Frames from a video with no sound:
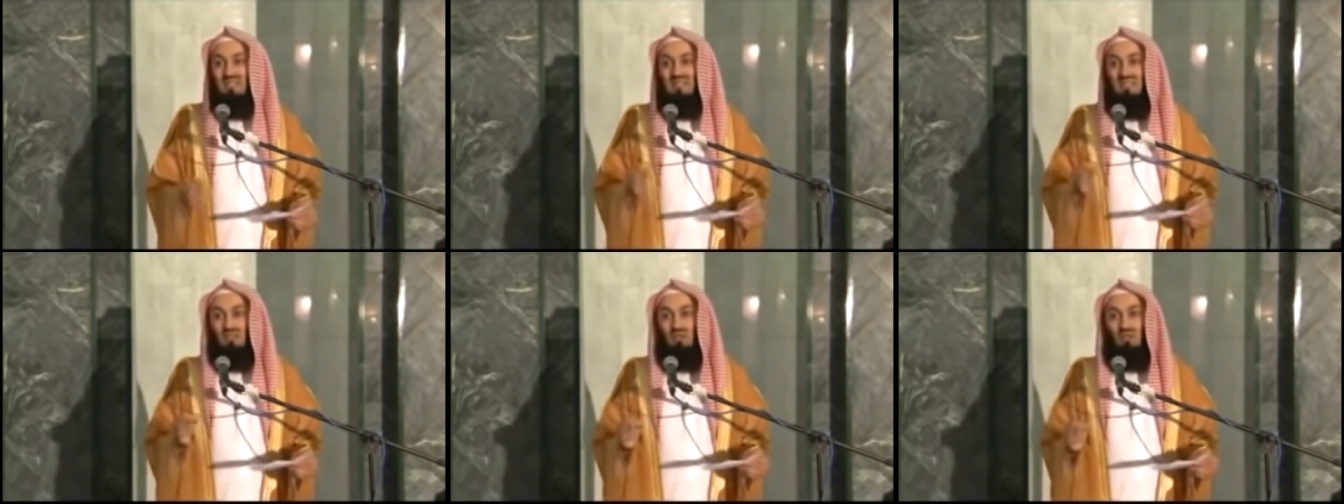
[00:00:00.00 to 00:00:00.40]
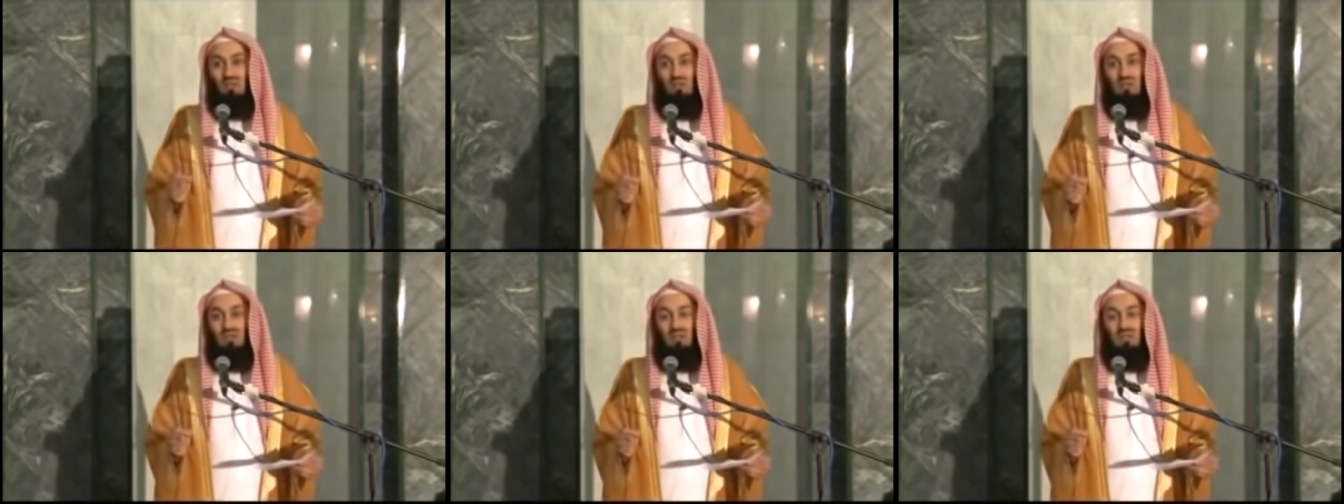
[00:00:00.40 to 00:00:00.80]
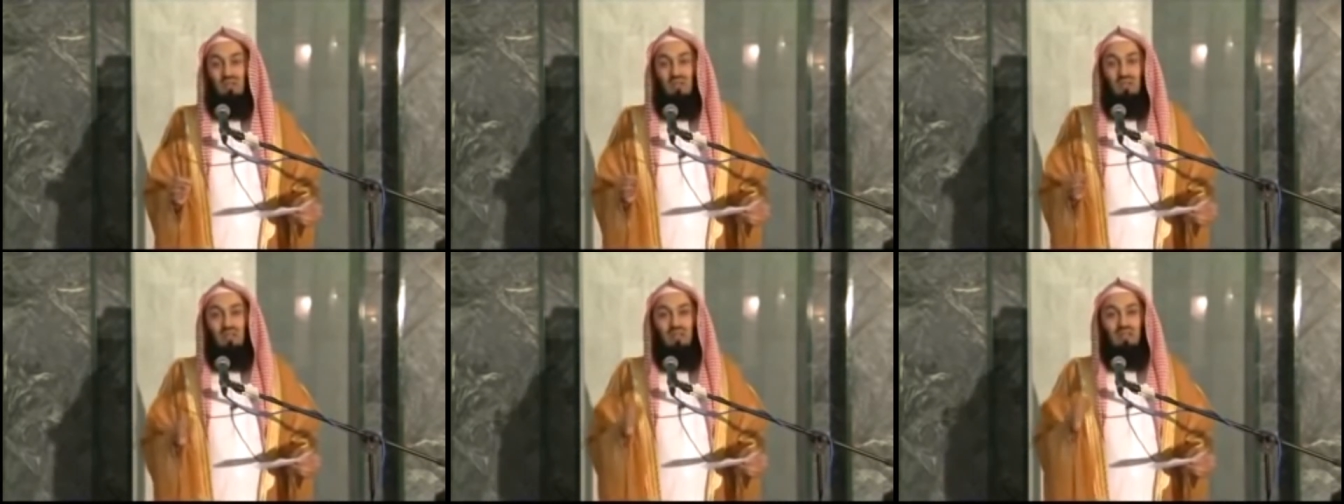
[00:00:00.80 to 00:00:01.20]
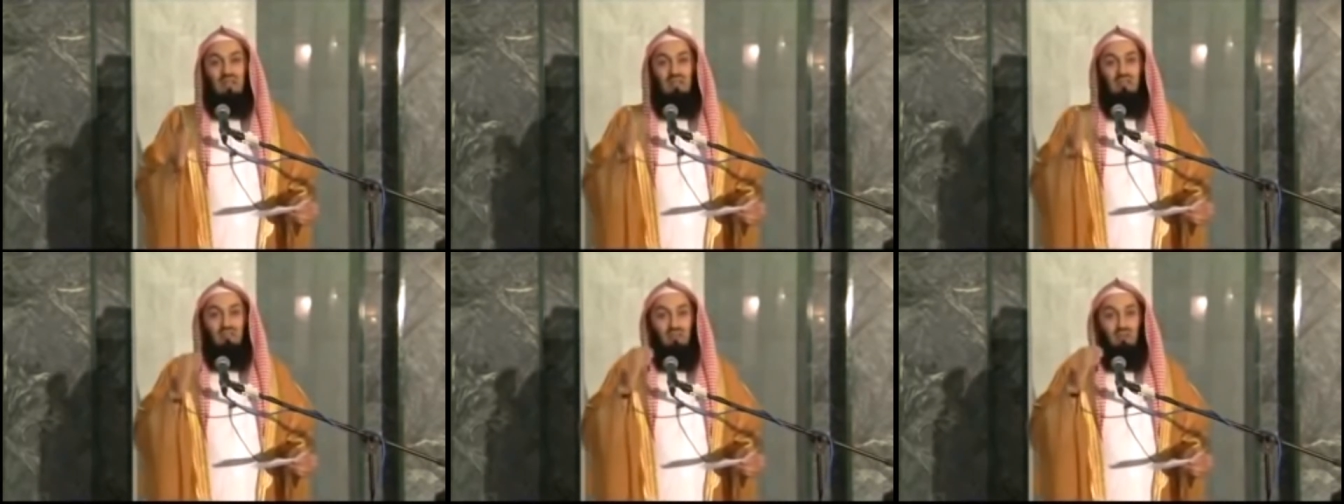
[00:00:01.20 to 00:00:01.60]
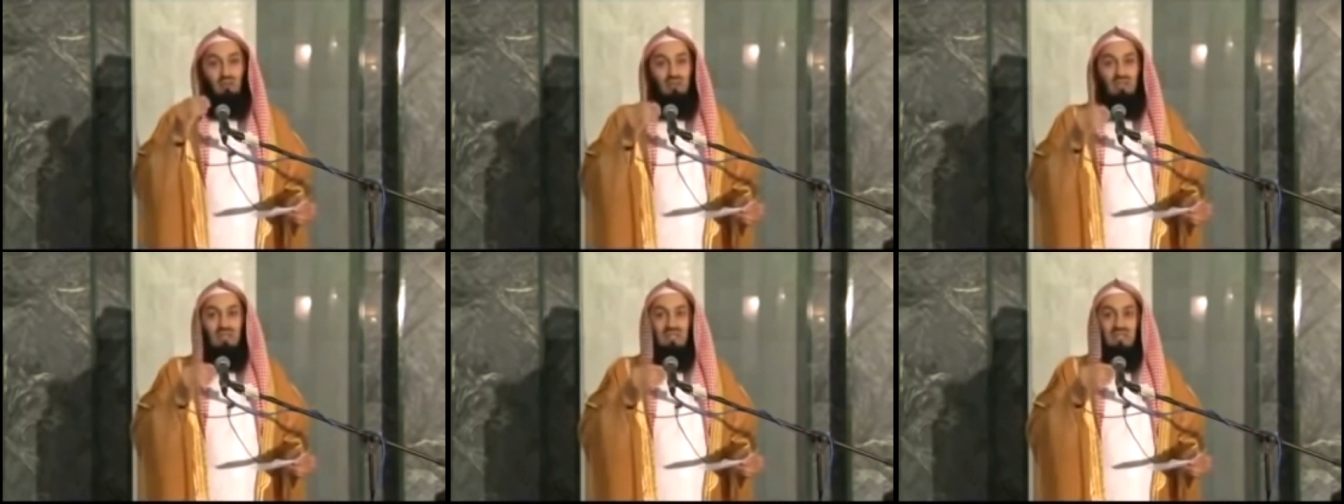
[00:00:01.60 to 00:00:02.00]
He says, look, if
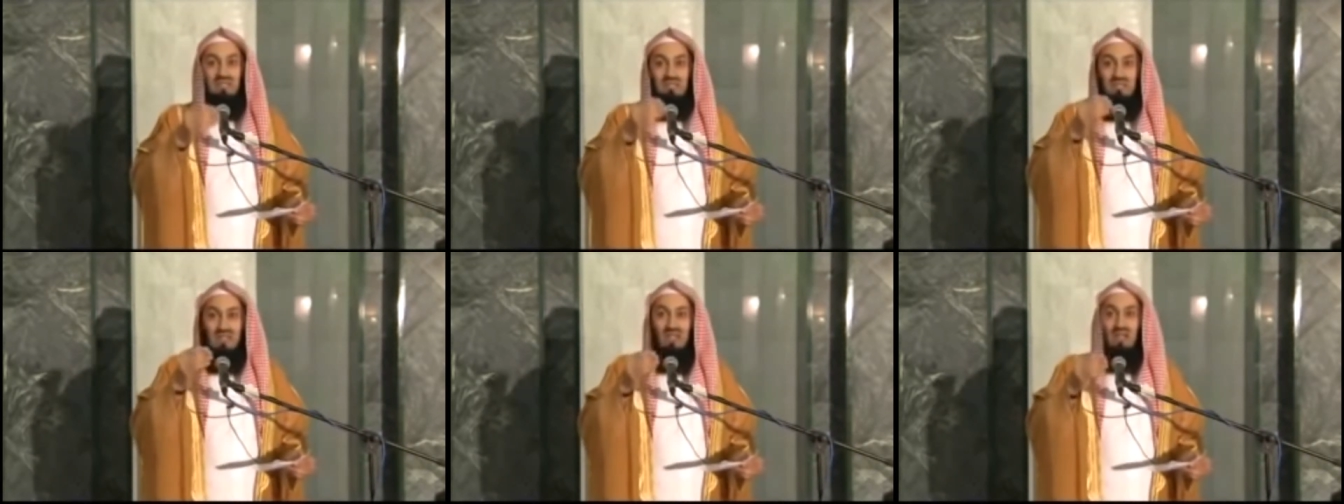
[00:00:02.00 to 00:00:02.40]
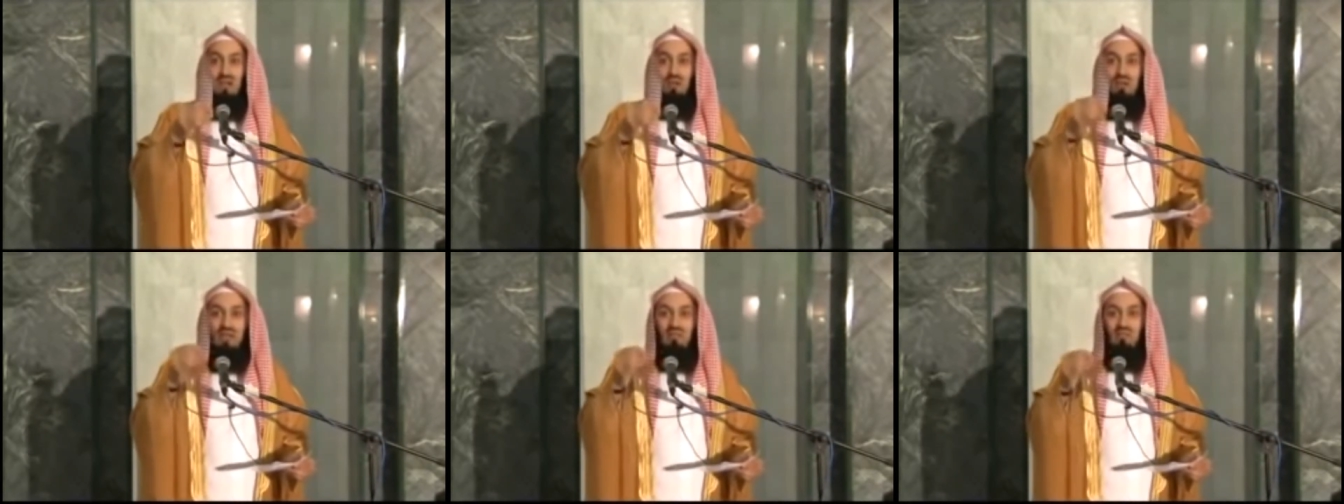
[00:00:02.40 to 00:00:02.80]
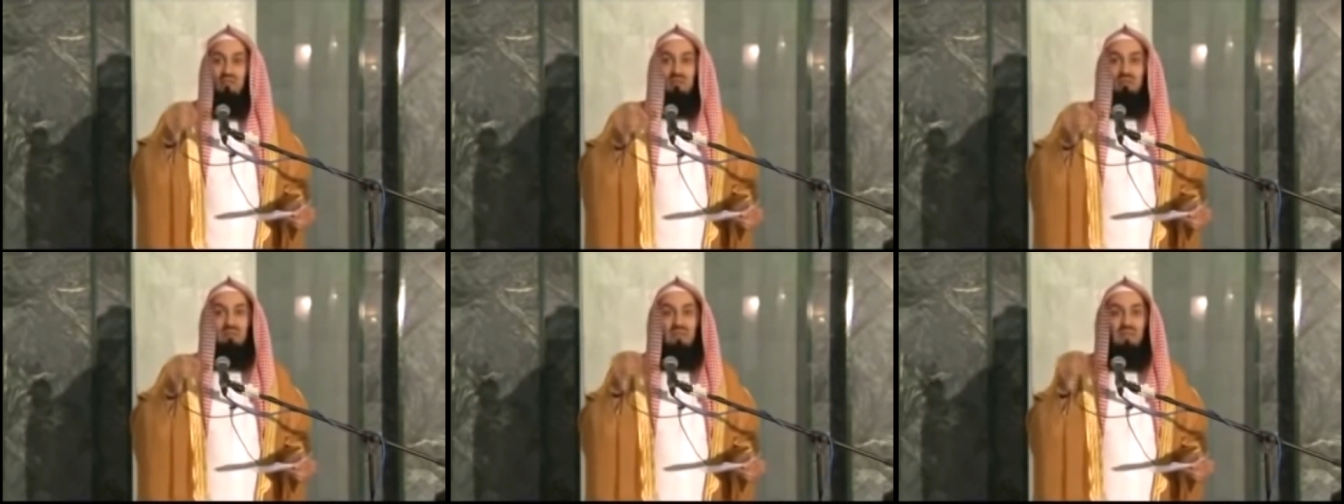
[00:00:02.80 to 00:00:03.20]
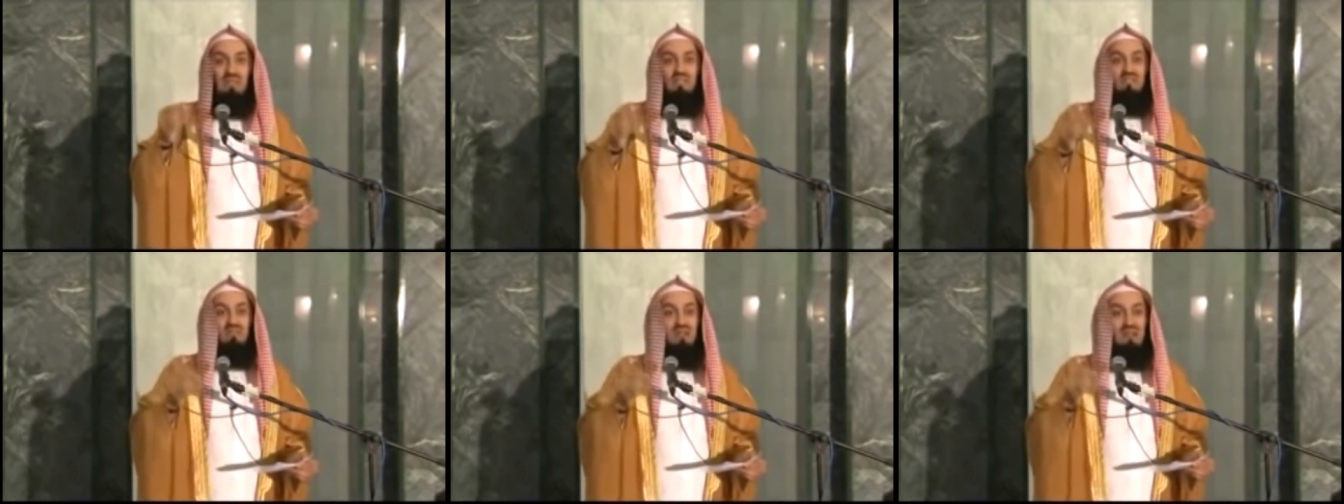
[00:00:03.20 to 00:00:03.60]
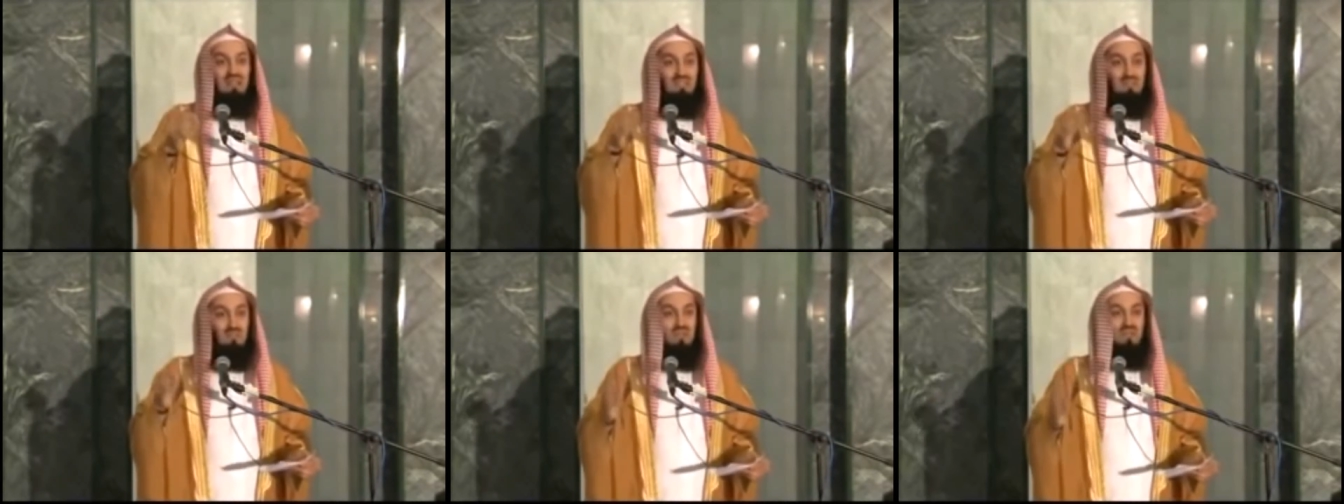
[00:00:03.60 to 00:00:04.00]
you can stay away from me as far
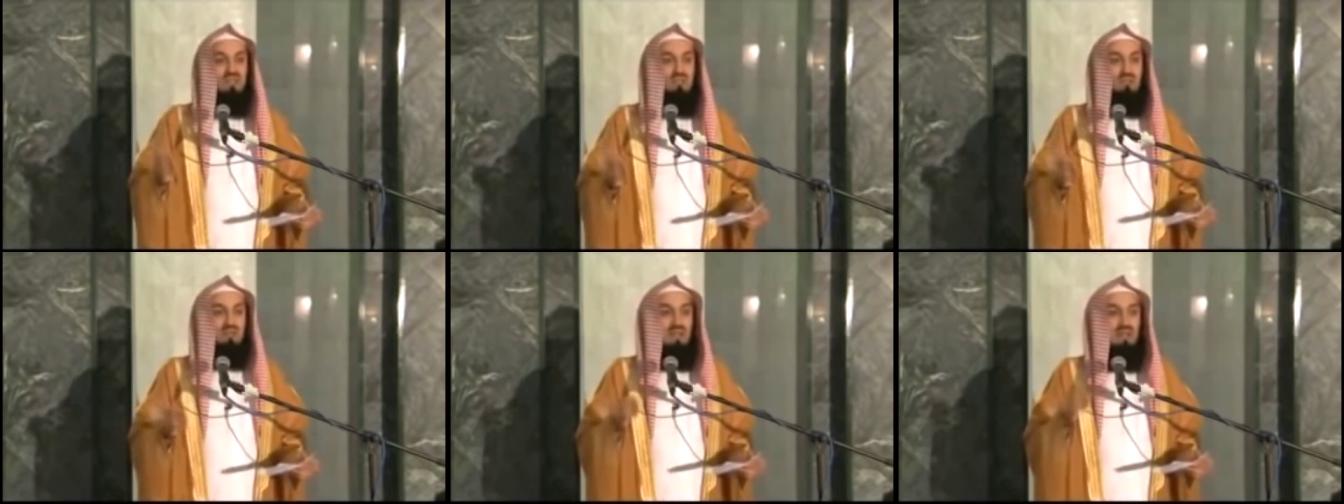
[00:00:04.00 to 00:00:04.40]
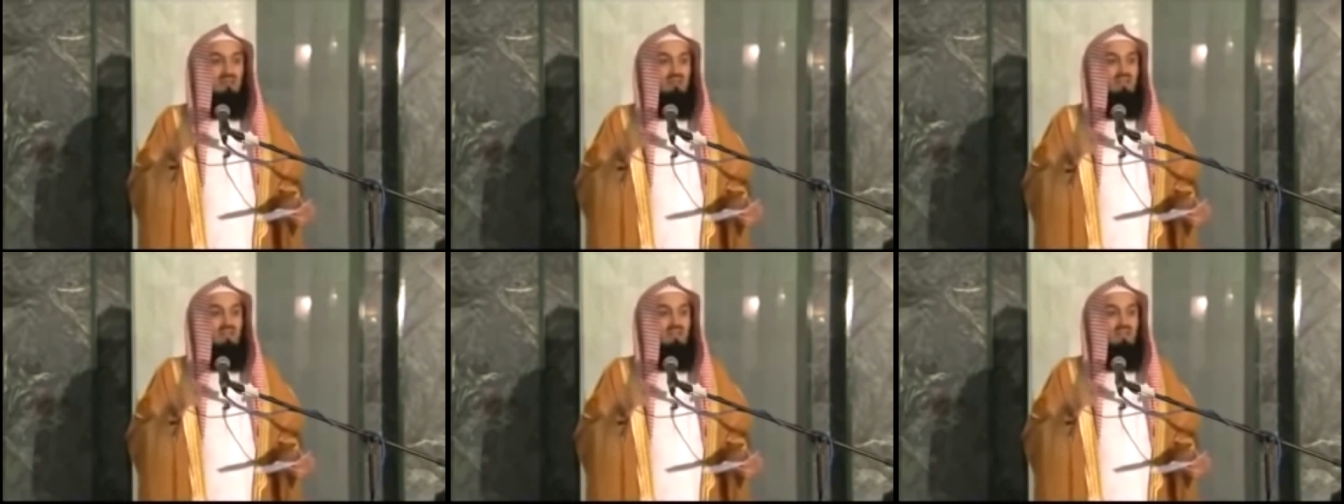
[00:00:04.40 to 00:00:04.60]
as possible,